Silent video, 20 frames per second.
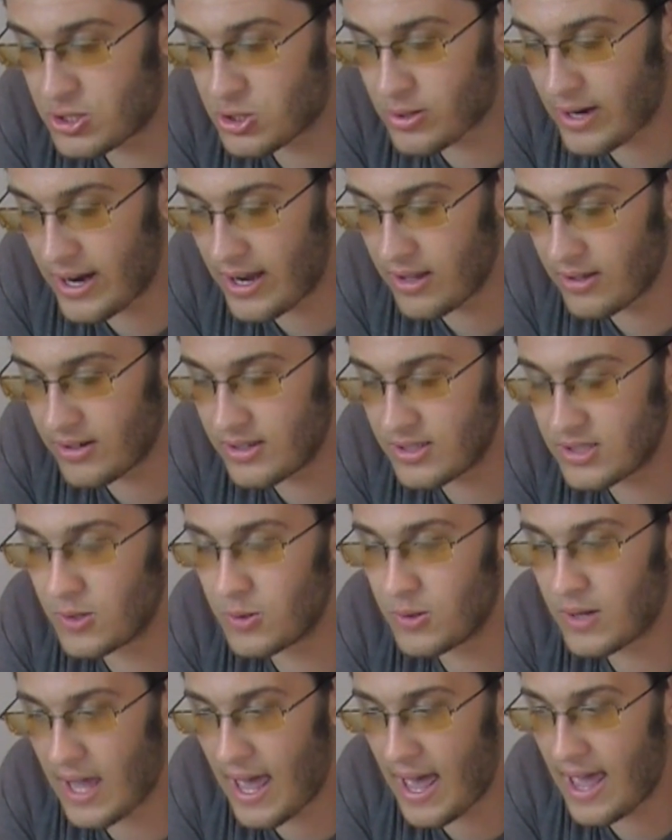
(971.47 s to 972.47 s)
the trailer
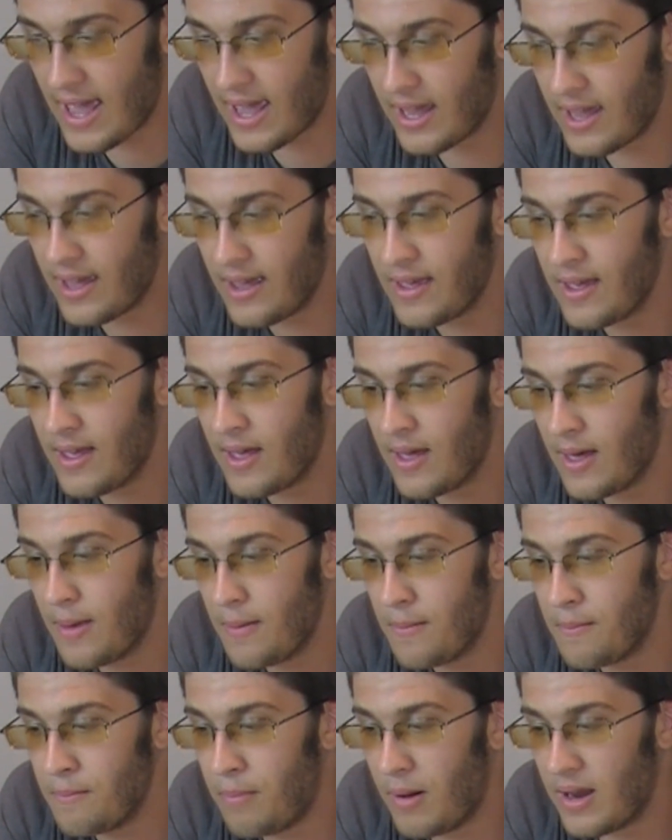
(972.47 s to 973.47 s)
is okay,
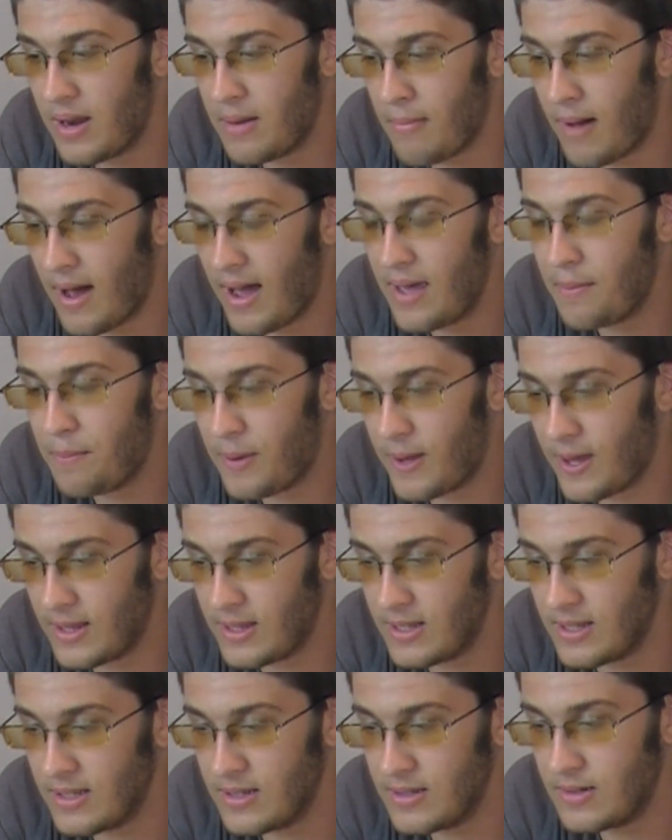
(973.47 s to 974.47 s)
but in my
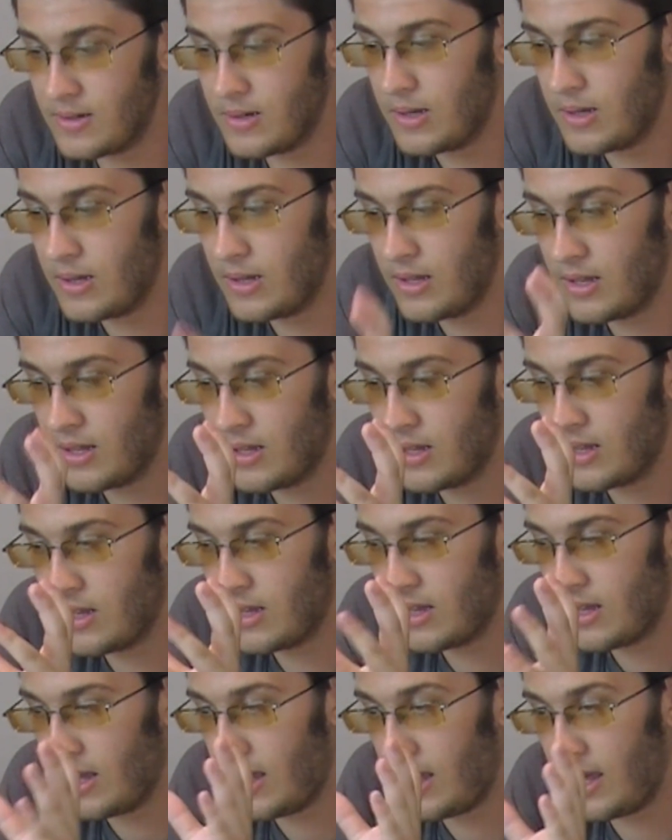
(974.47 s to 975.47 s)
opinion,
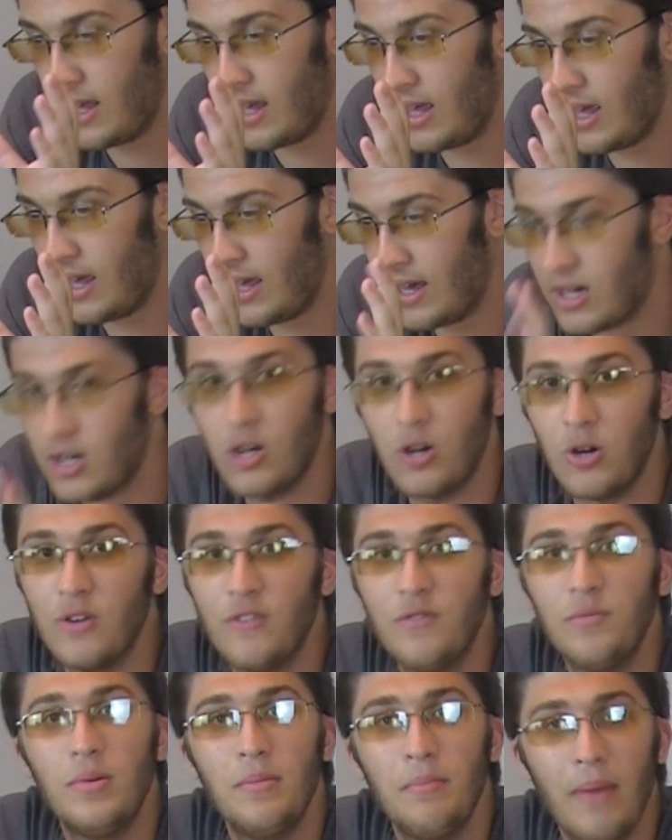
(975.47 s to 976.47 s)
it
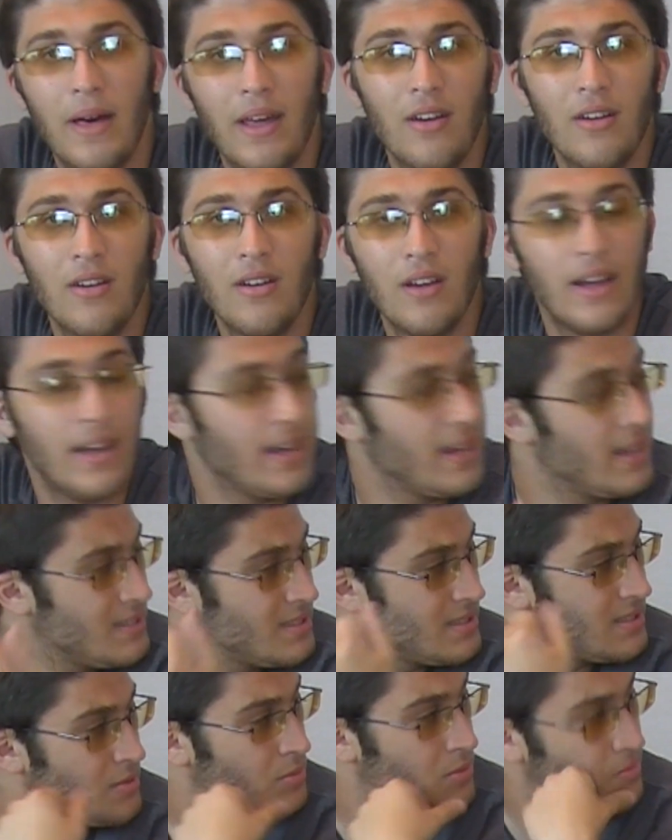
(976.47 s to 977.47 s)
could have been better, I
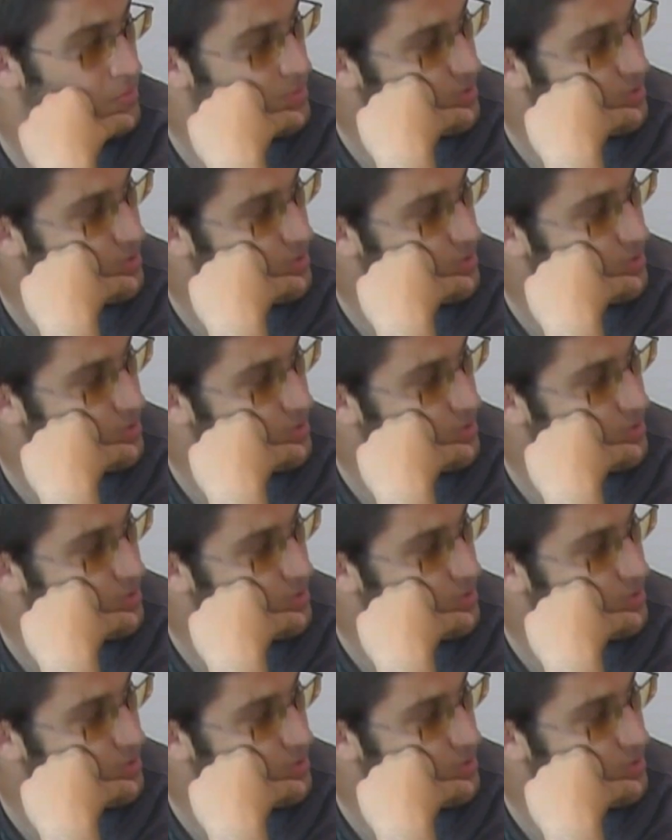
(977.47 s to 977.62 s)
guess,